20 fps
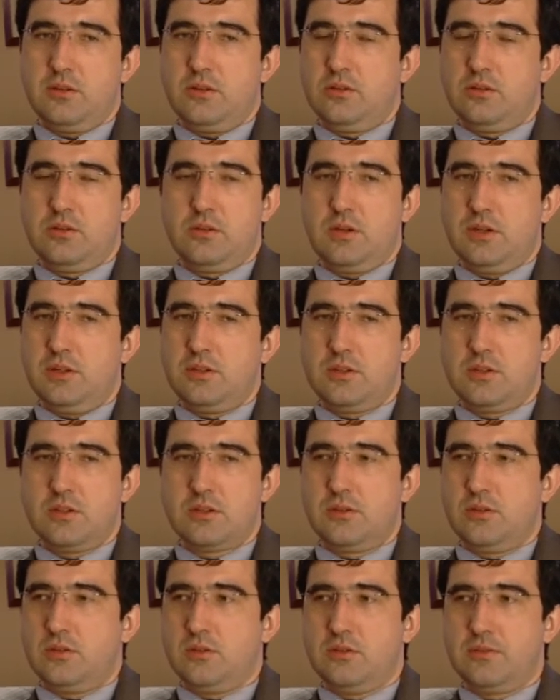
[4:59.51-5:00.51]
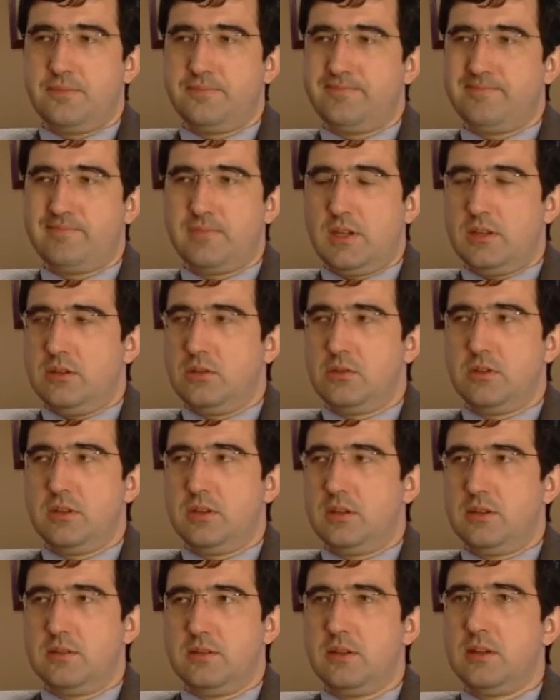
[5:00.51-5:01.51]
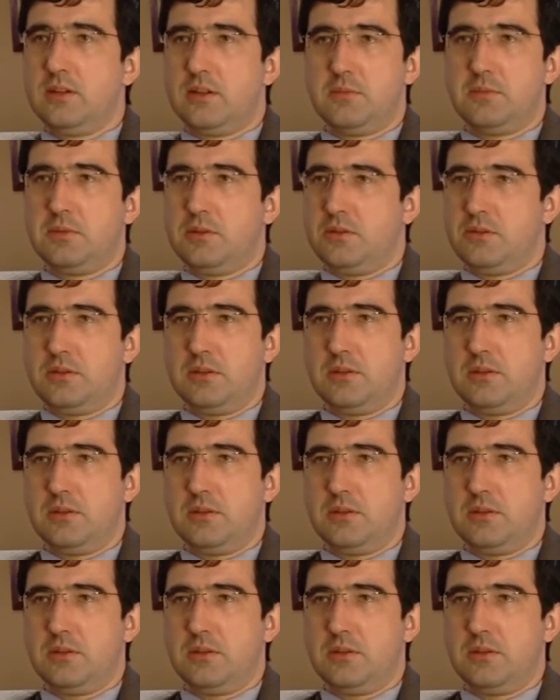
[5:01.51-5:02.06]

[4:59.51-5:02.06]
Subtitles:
you know, I don't really think about